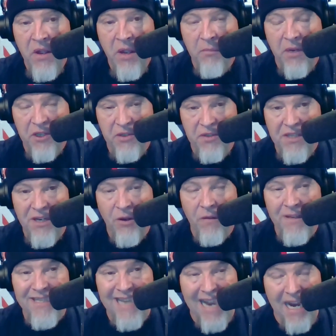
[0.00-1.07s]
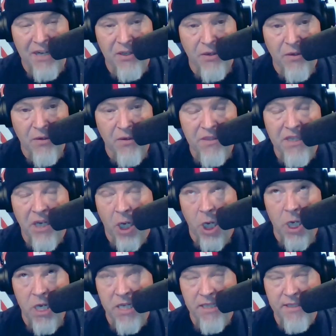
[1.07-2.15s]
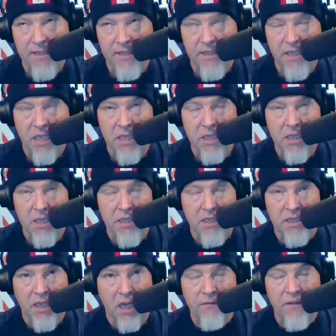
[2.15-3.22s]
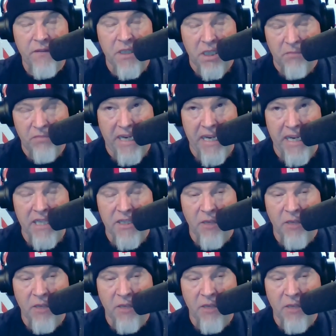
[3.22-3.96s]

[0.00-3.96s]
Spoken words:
but you're seeing all these actors and artists and stuff and complaining.